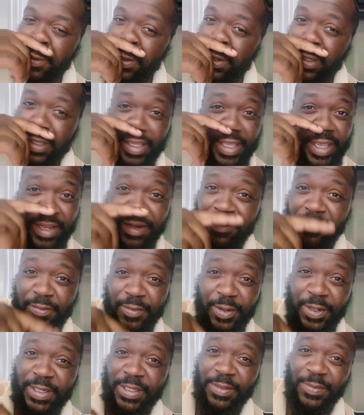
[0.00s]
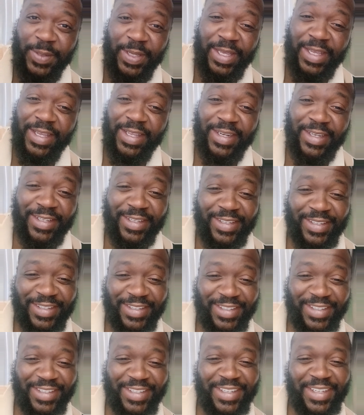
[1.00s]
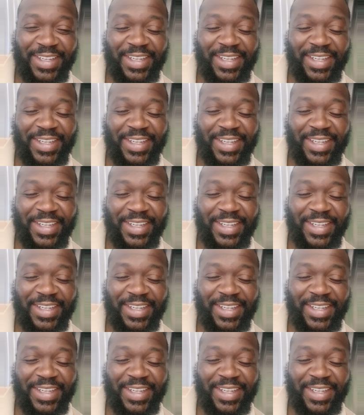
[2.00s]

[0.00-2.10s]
we can't afford it, man.